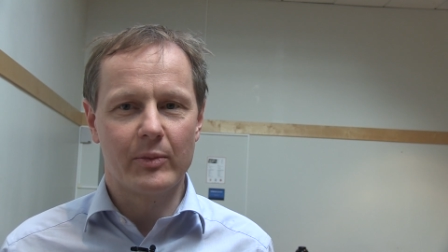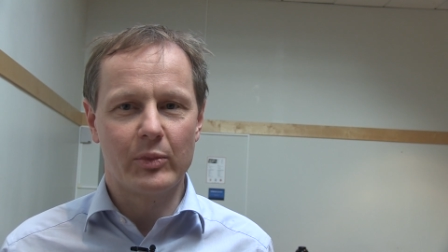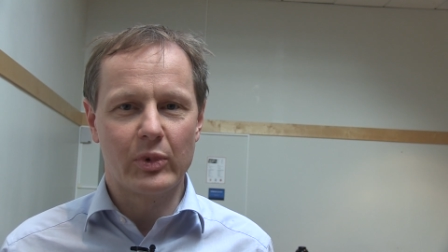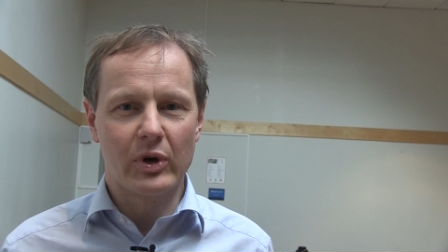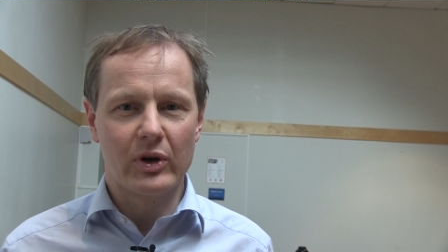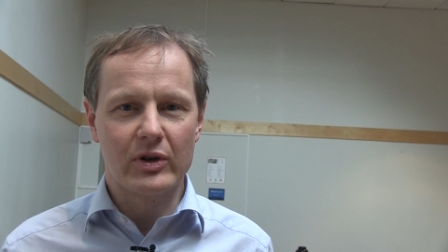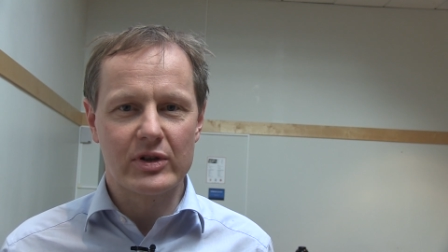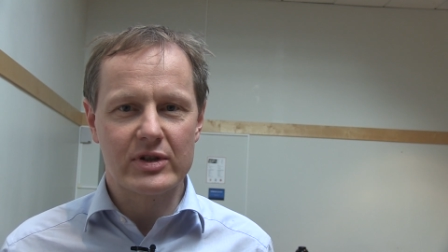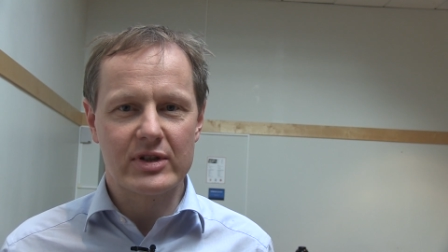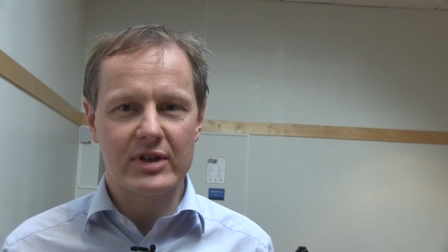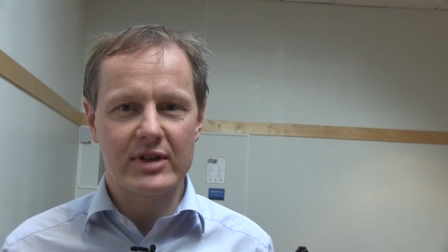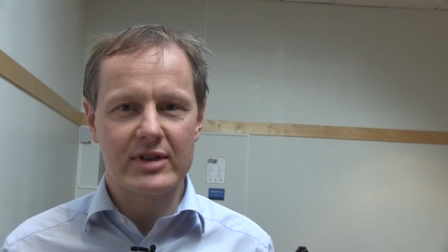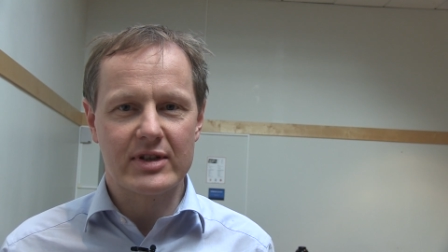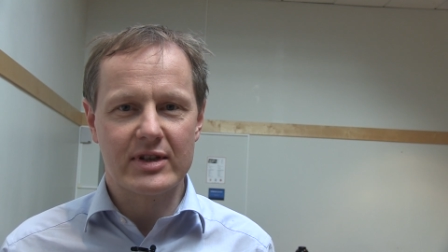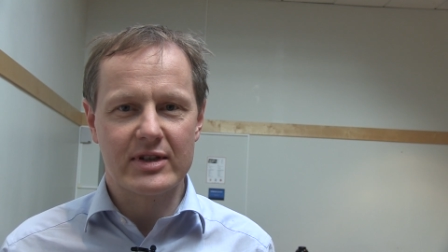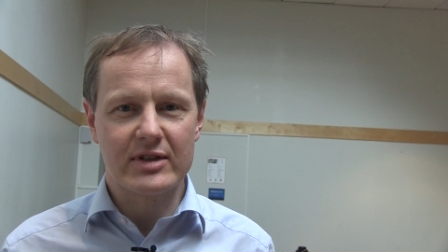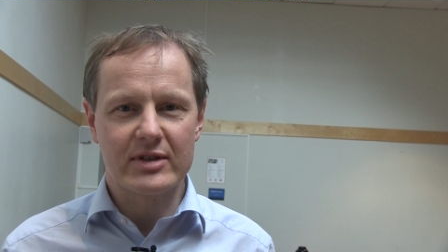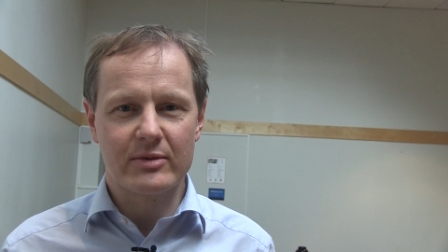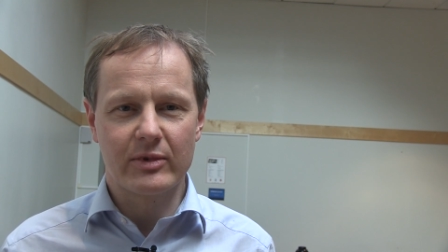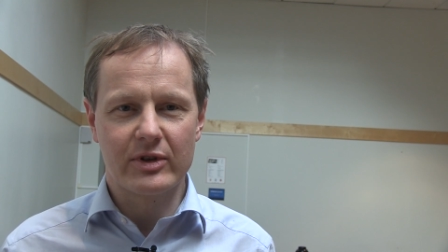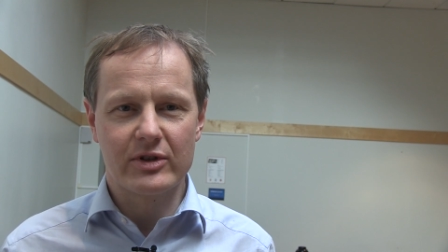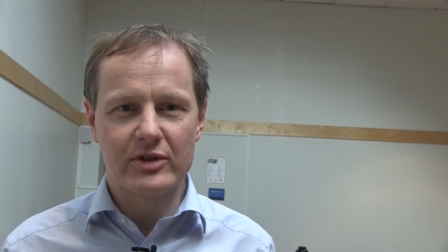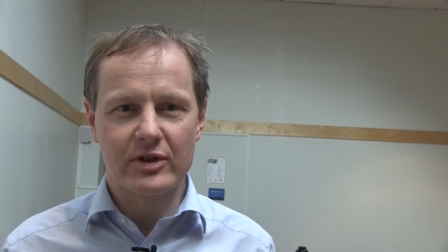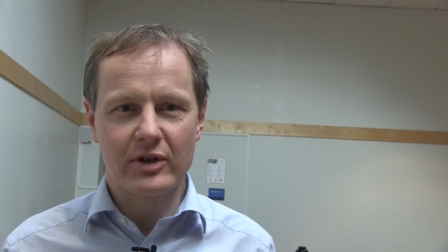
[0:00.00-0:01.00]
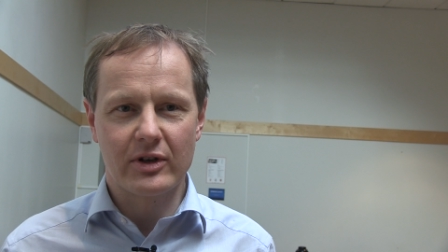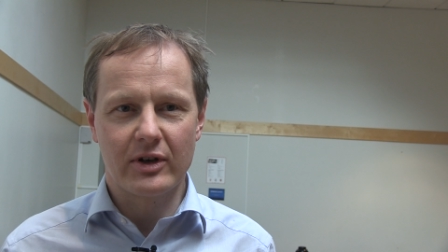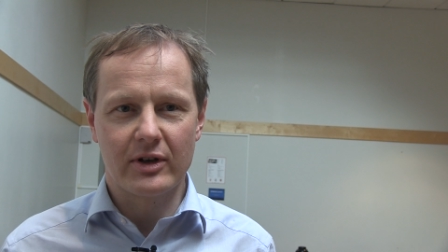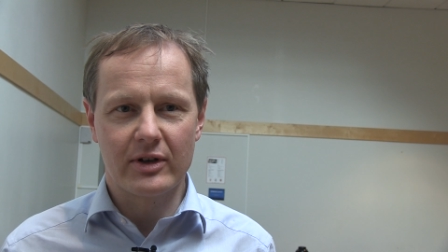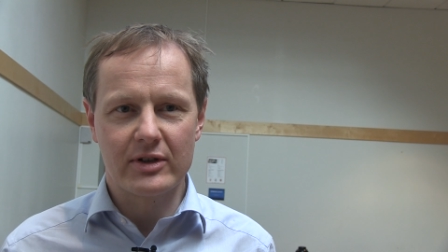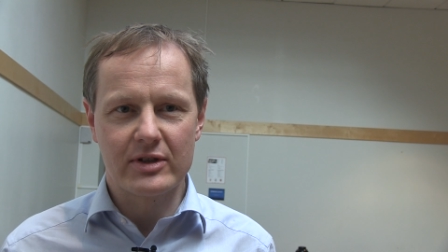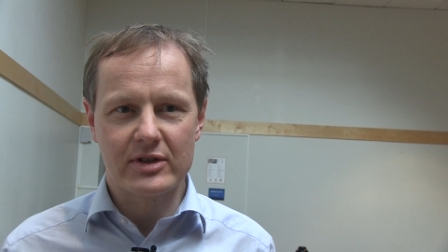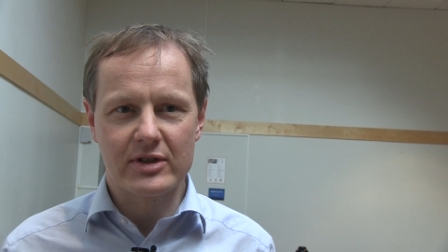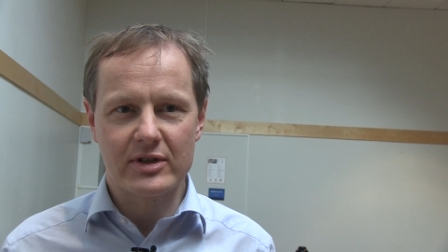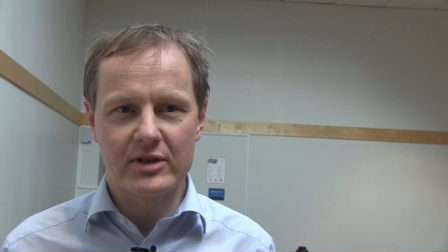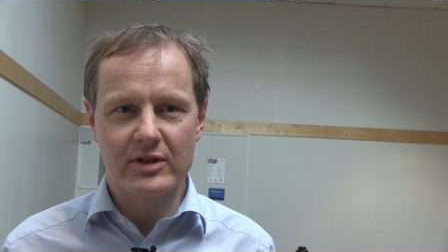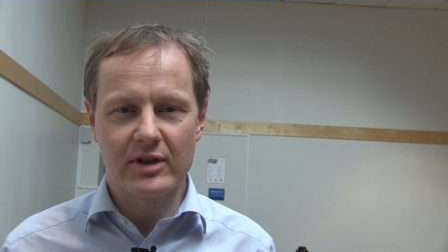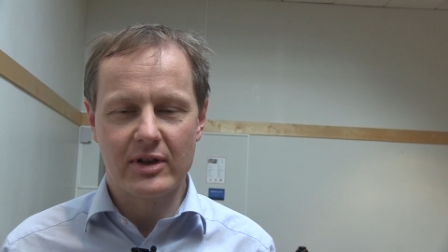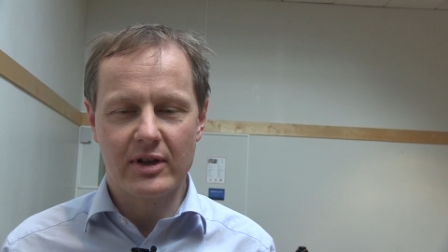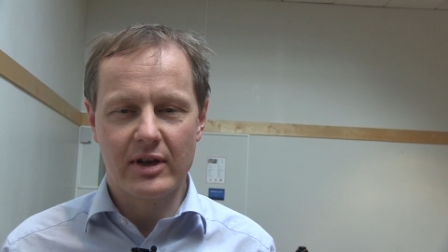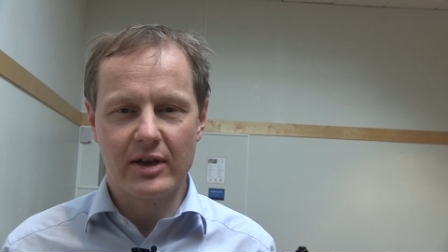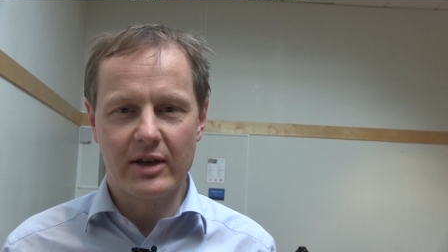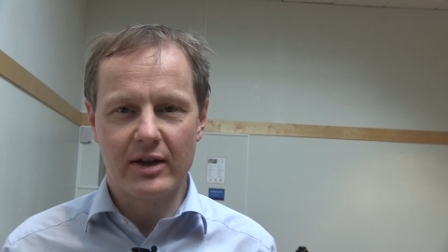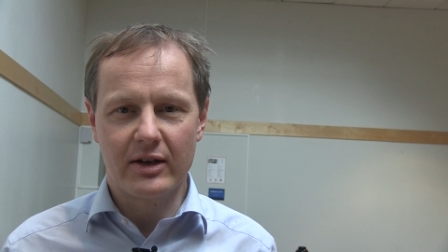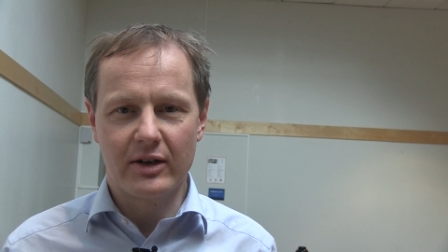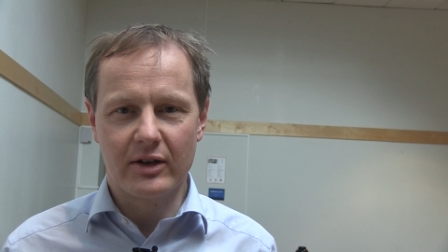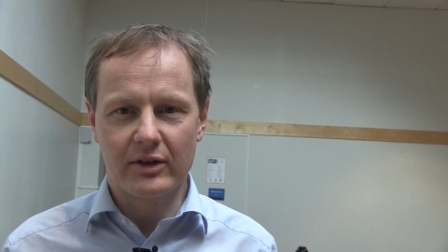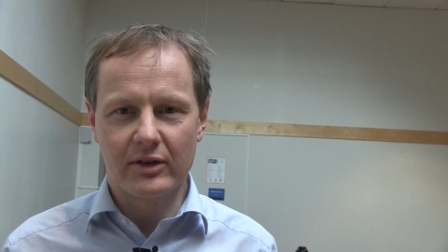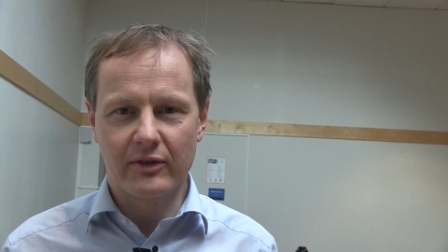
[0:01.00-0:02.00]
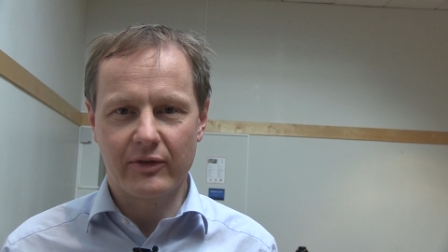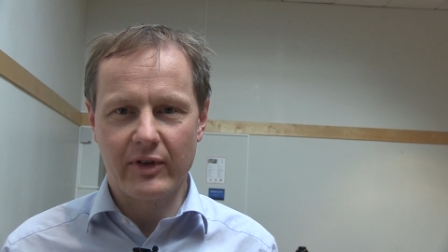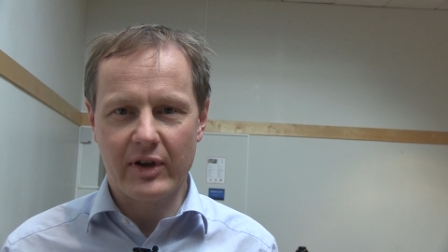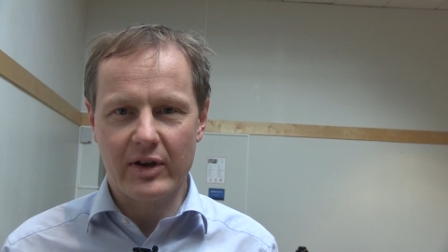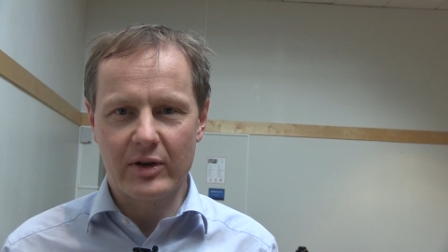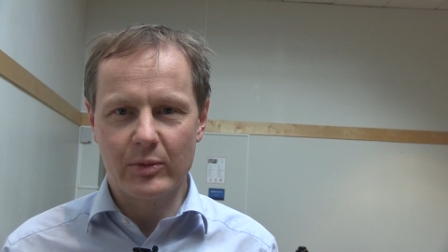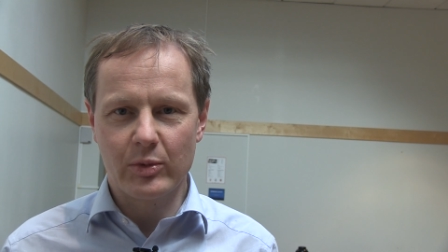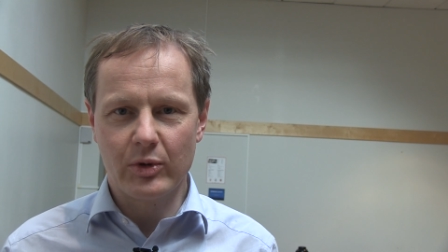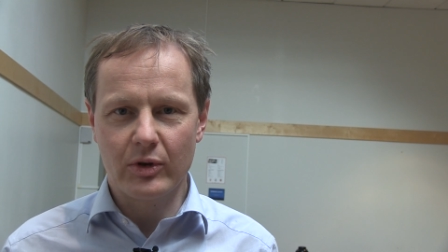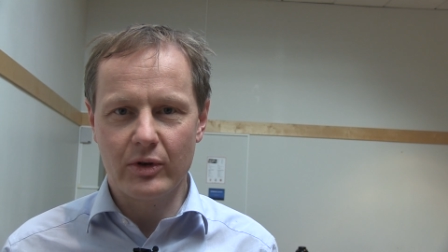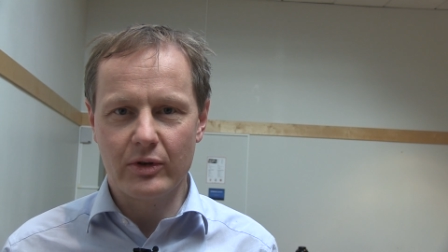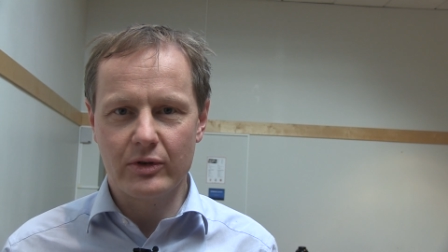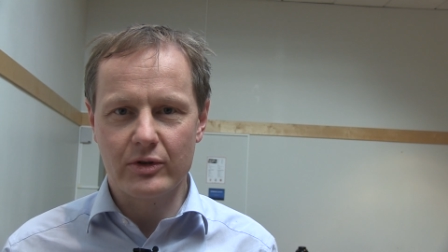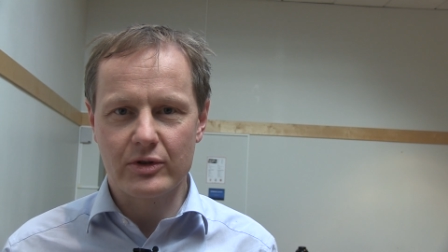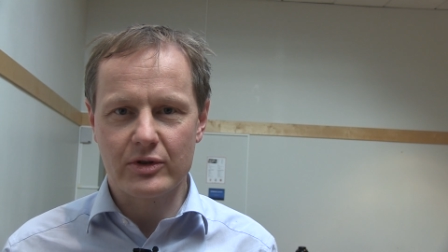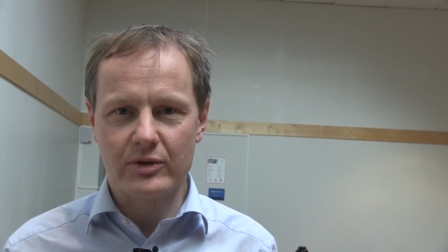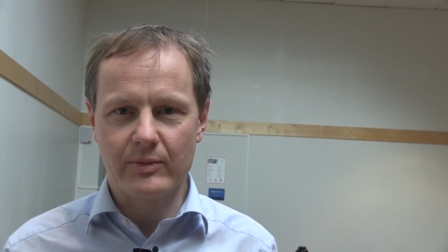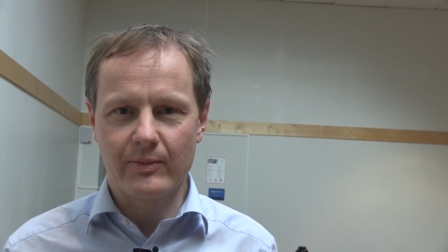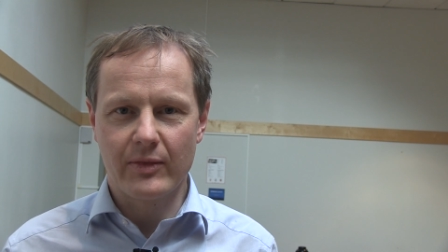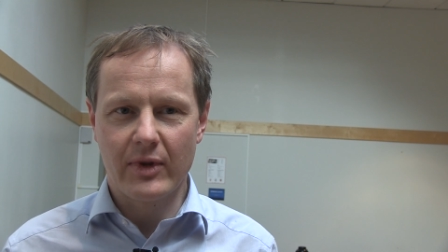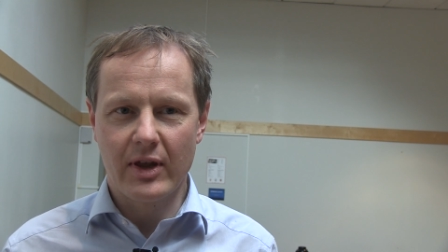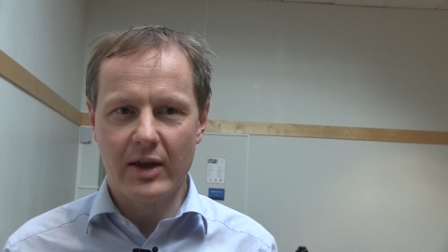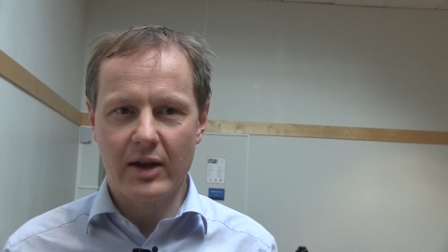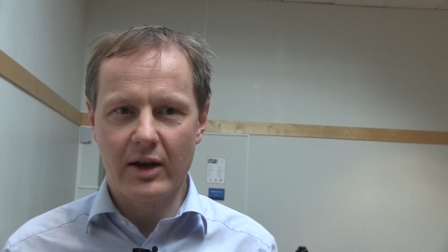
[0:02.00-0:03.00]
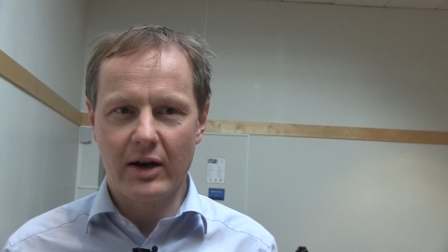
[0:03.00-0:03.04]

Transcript: processes which cause a lot of air pollution.